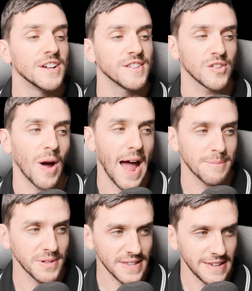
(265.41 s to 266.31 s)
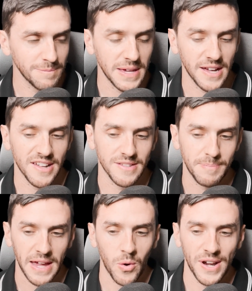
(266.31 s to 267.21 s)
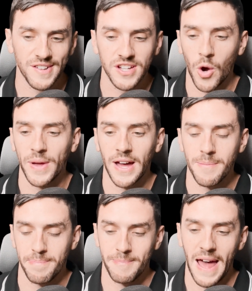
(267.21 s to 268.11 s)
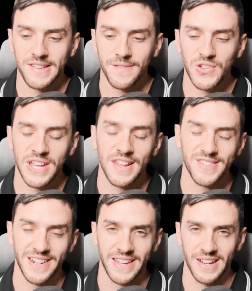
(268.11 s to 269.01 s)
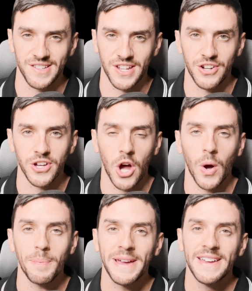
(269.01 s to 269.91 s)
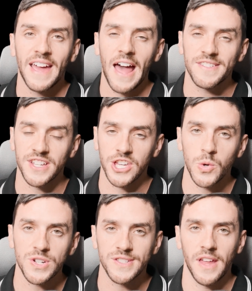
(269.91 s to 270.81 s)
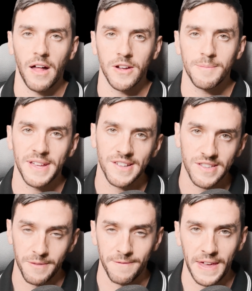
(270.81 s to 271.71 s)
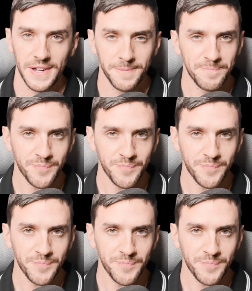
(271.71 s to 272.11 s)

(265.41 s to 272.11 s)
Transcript: So I believe because Bitcoin is going up massively and is going to continue to go up as the US dollar begins to fail,